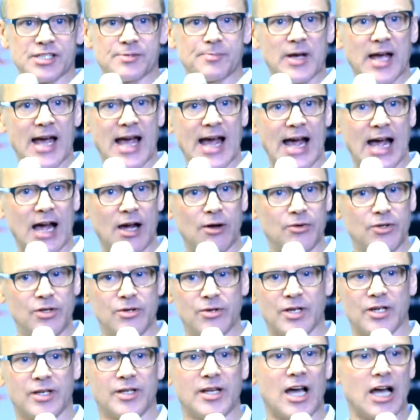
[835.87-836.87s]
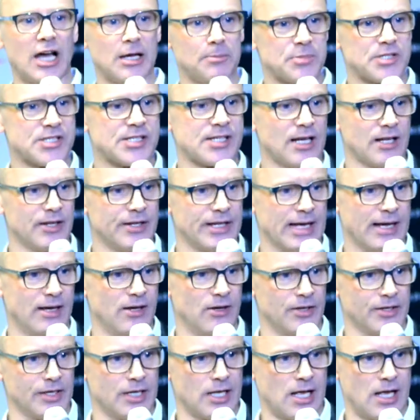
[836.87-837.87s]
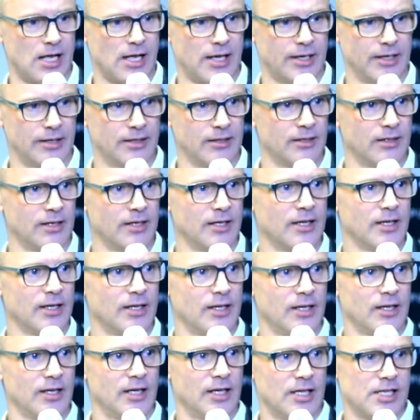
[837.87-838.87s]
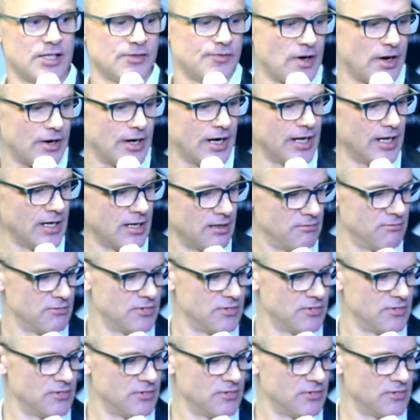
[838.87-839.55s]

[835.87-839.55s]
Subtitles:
But how you can upsell that online is very